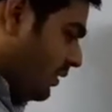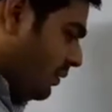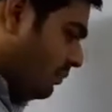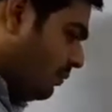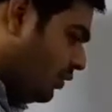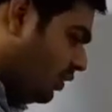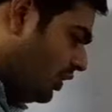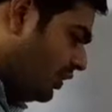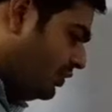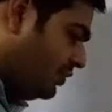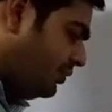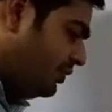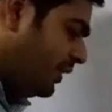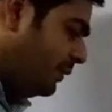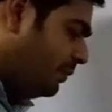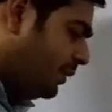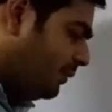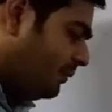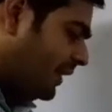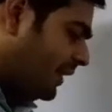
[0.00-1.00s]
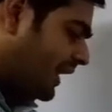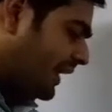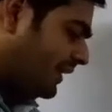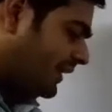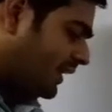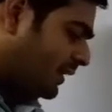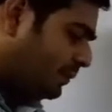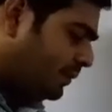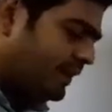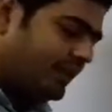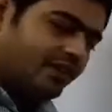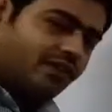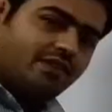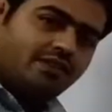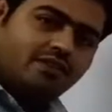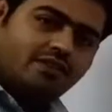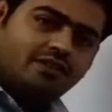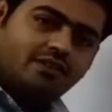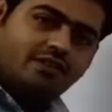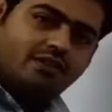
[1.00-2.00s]
For uniform electric field,
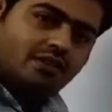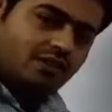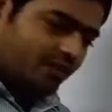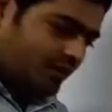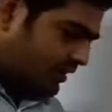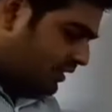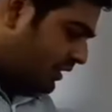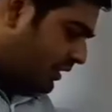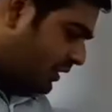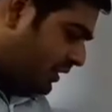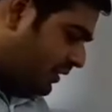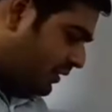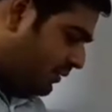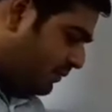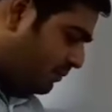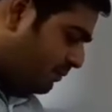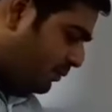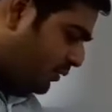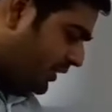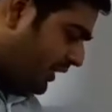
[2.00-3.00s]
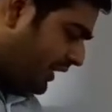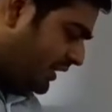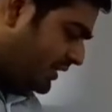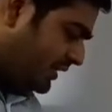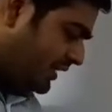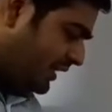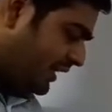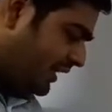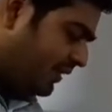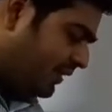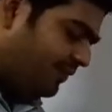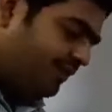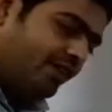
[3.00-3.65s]
potential